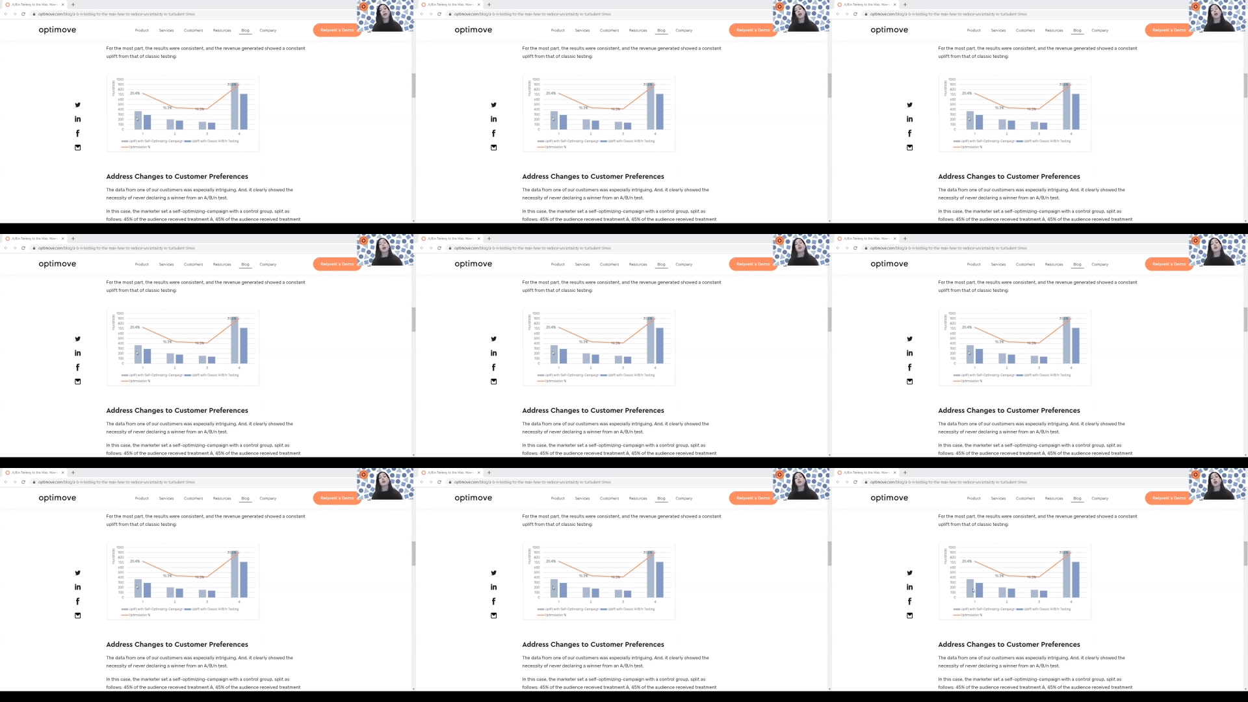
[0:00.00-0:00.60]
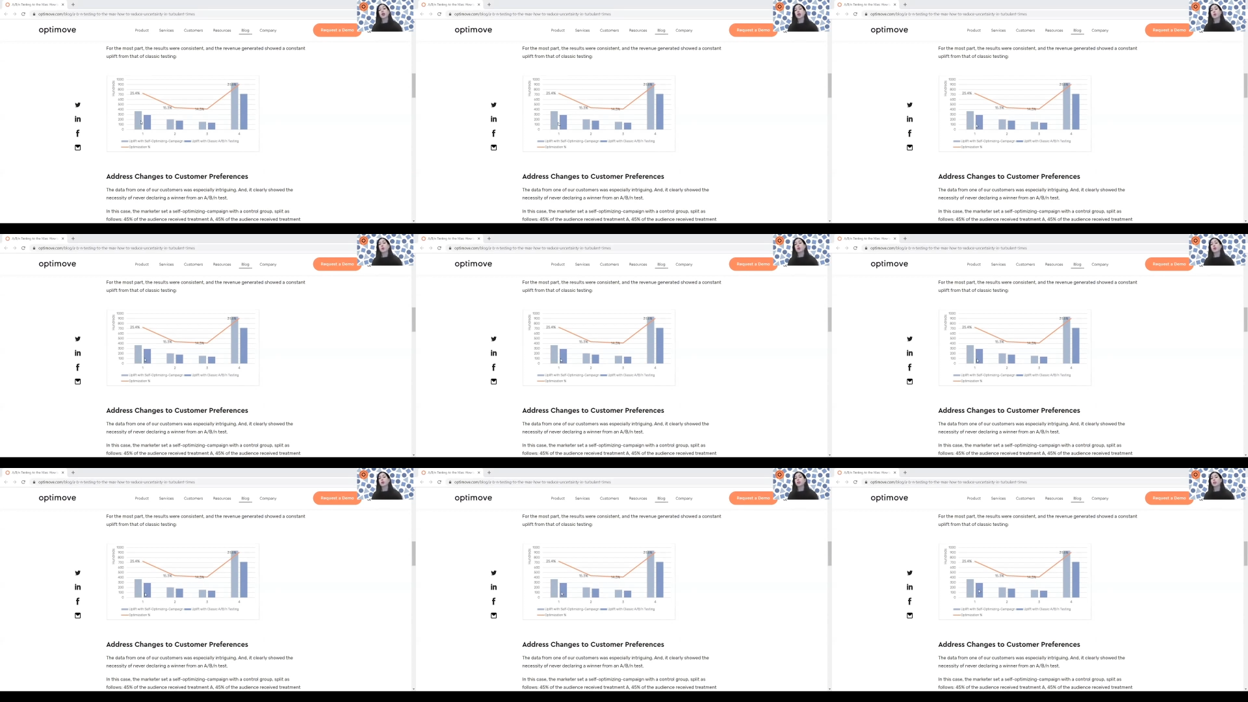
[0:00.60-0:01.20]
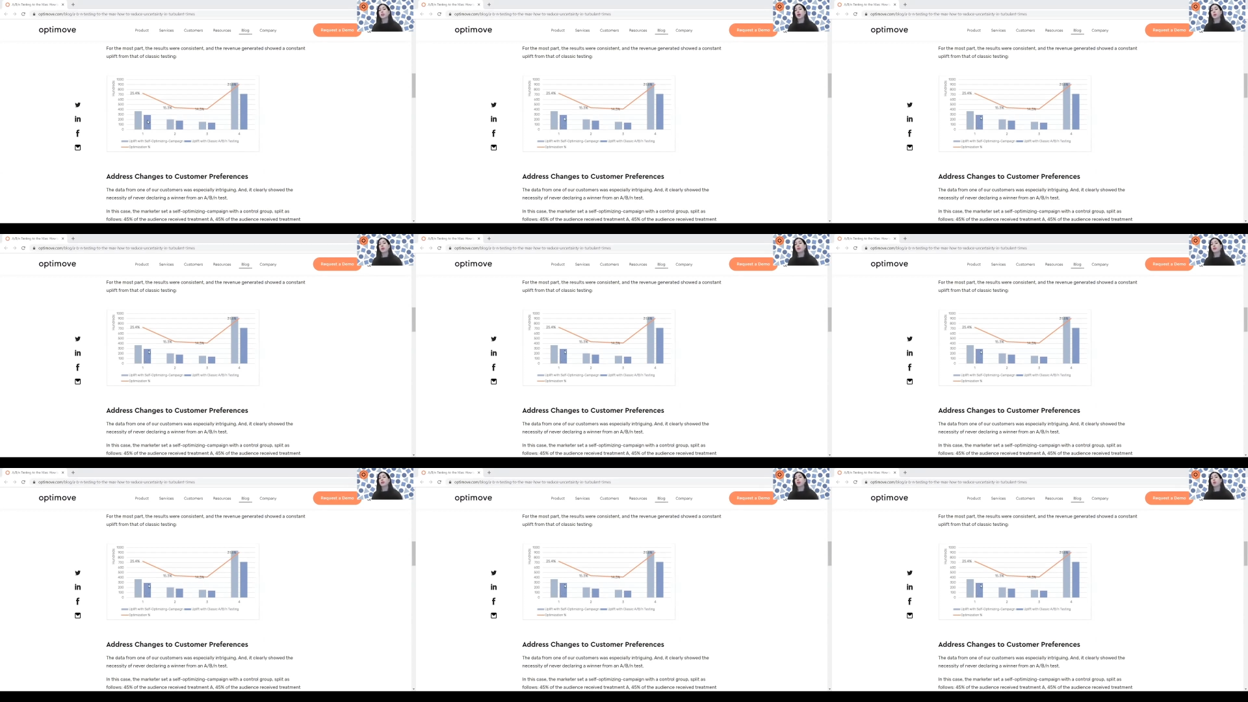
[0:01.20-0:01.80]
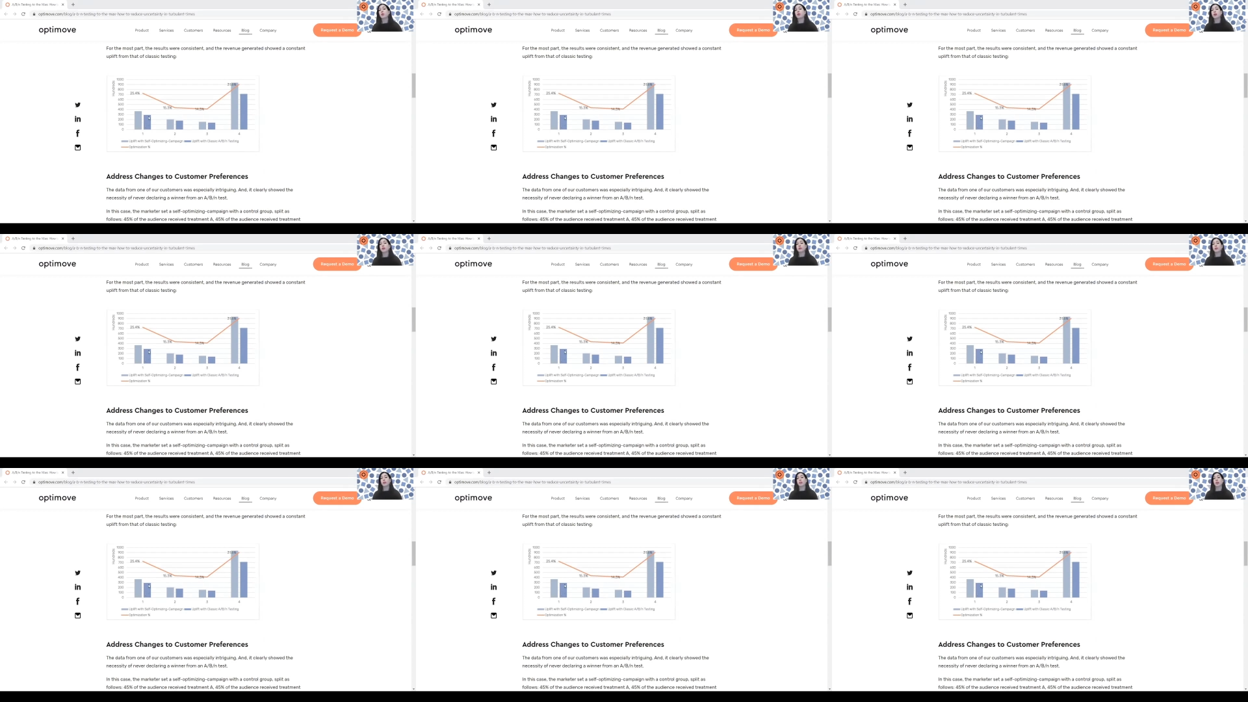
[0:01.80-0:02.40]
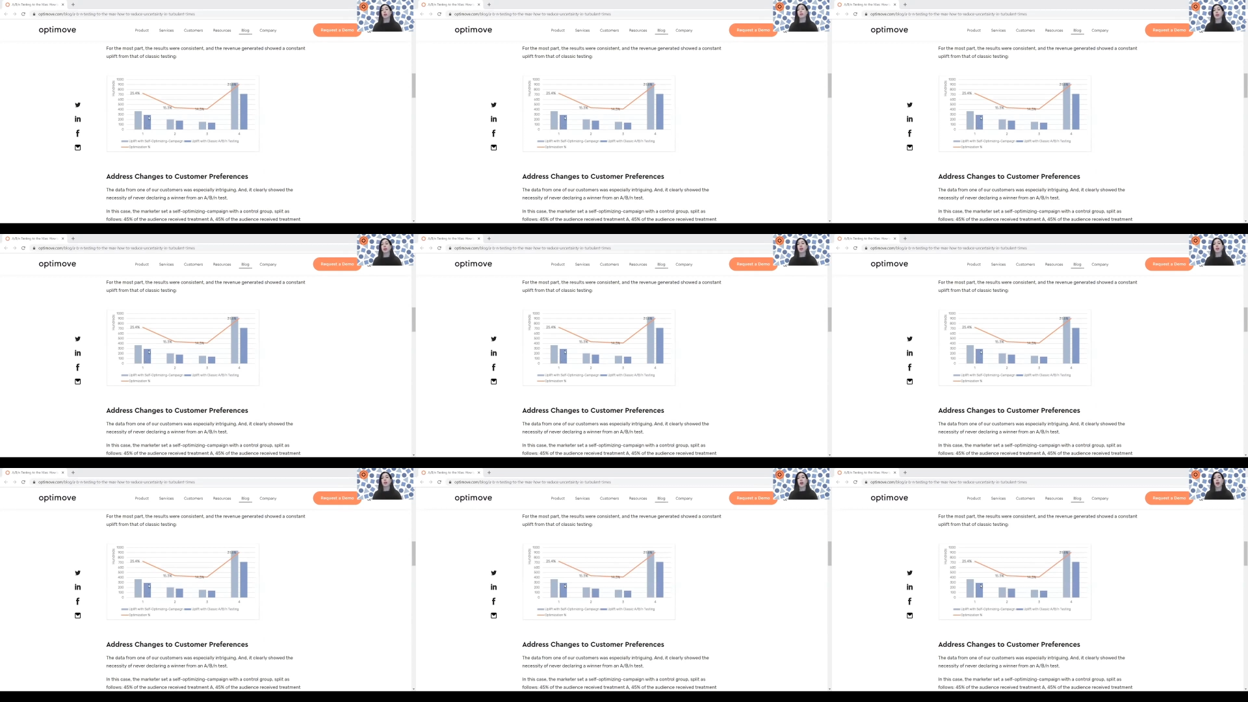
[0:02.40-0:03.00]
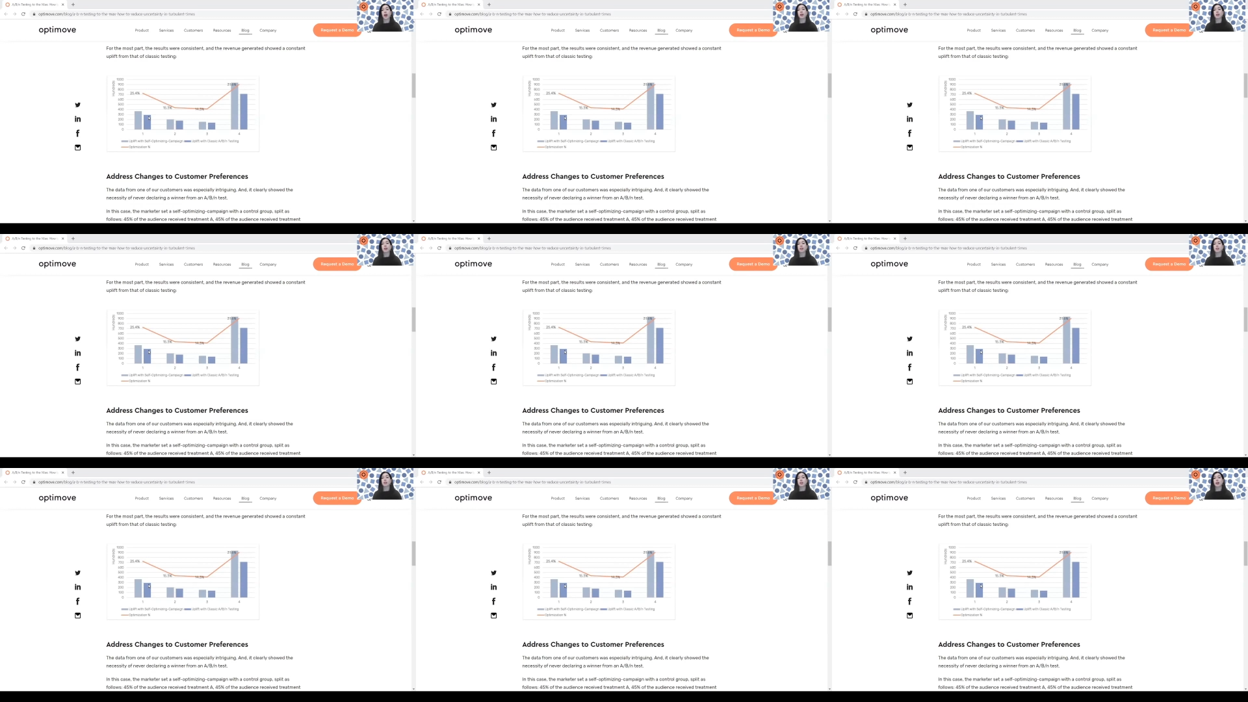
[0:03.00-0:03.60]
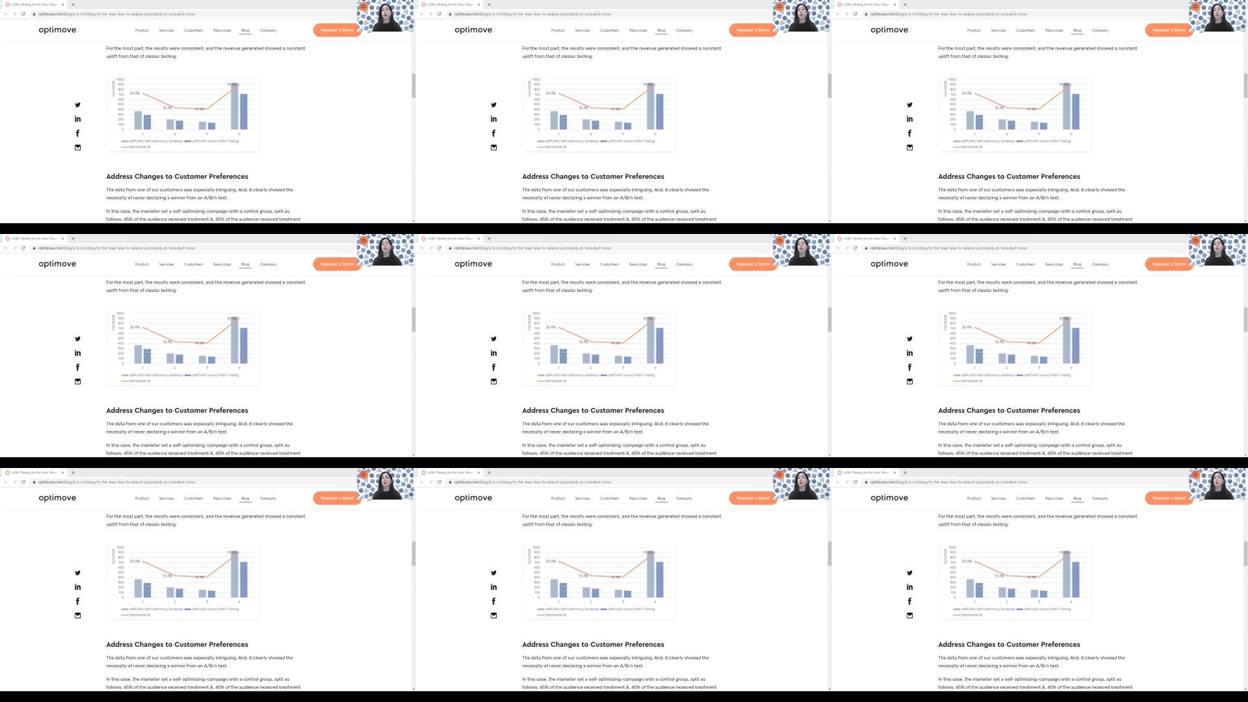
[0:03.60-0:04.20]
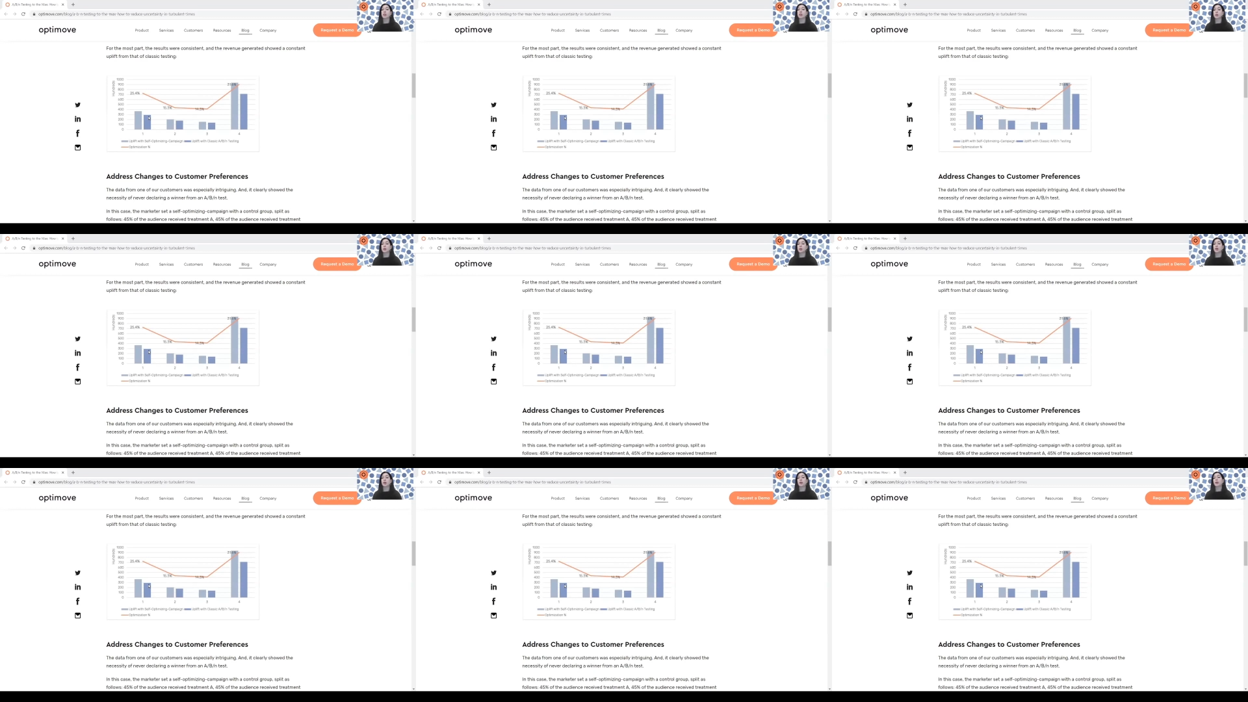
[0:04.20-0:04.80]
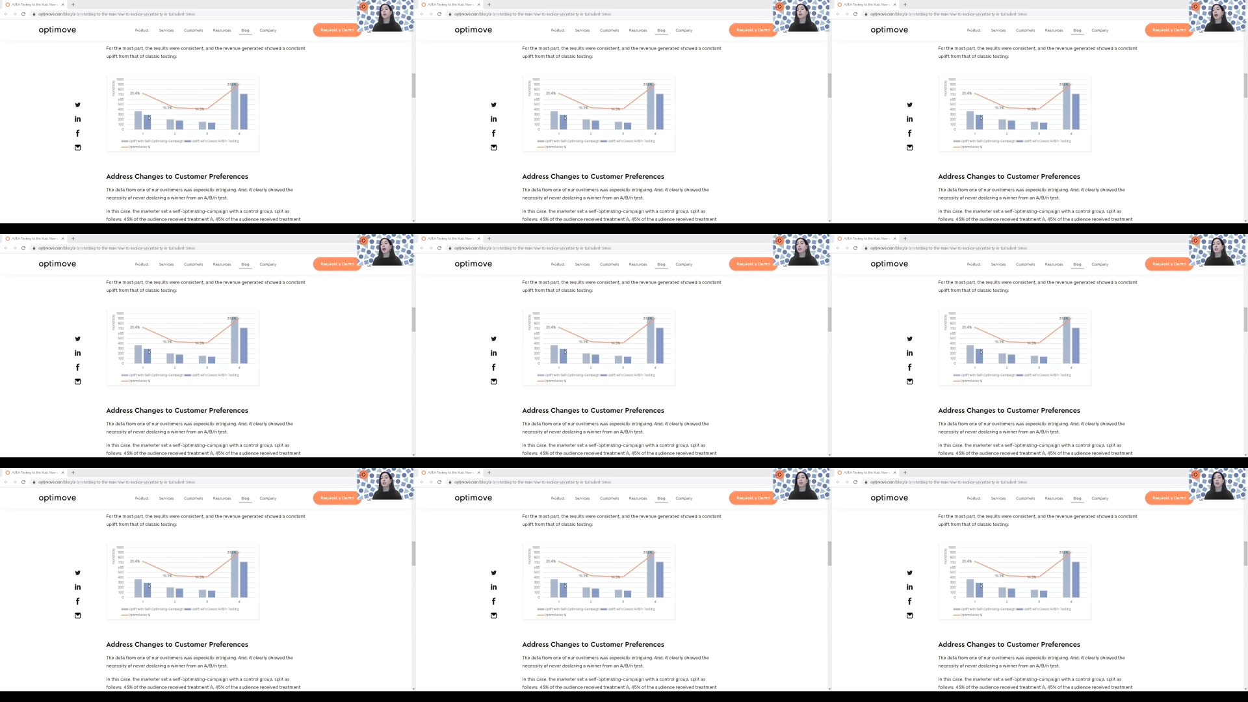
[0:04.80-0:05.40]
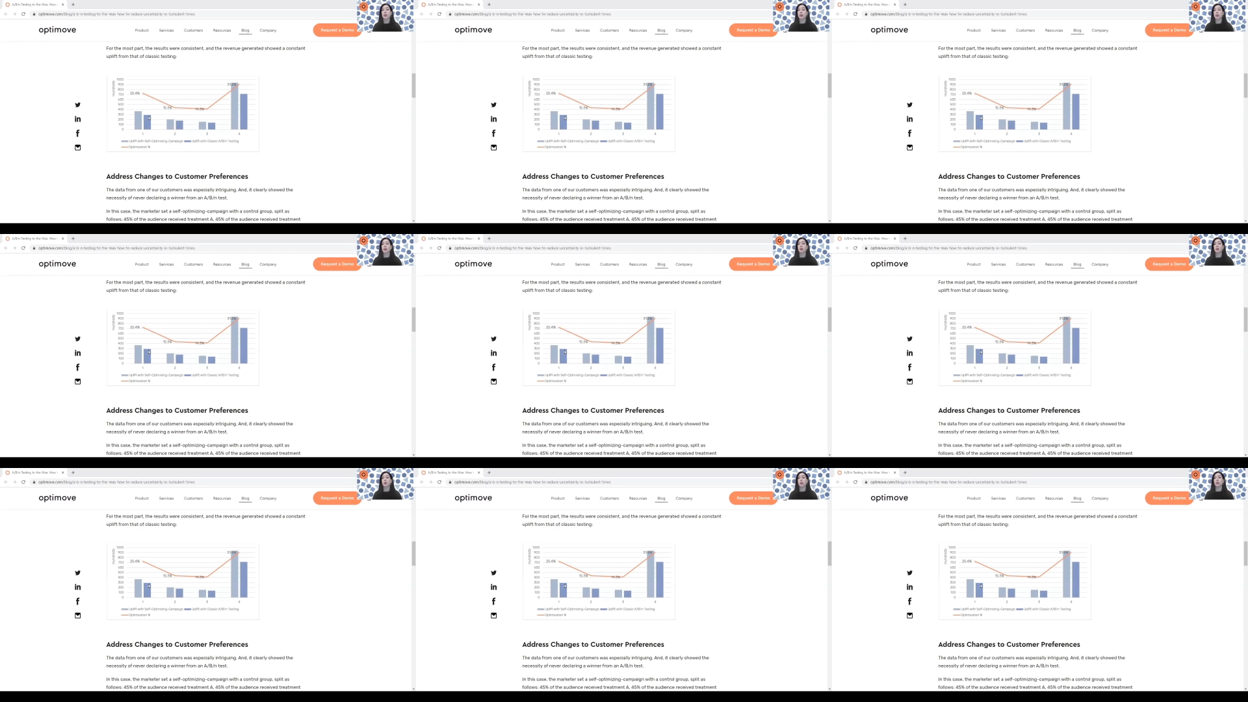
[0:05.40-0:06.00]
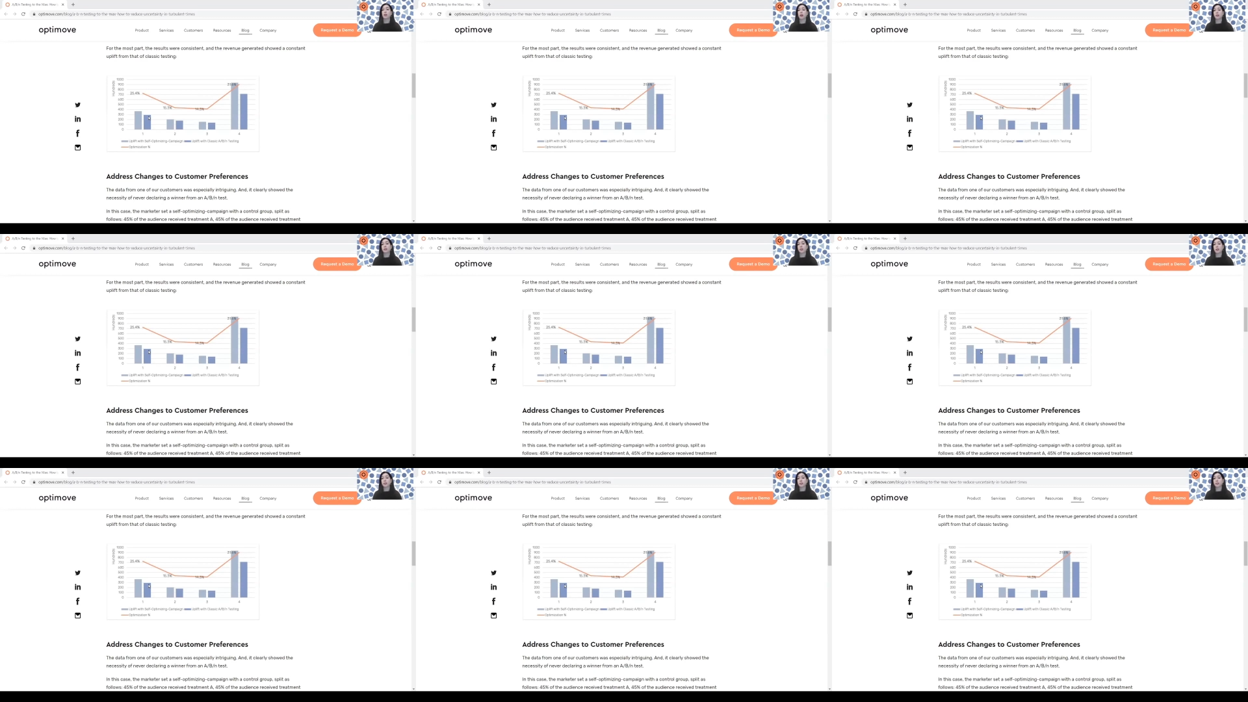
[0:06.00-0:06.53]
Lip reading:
(no speaker visible)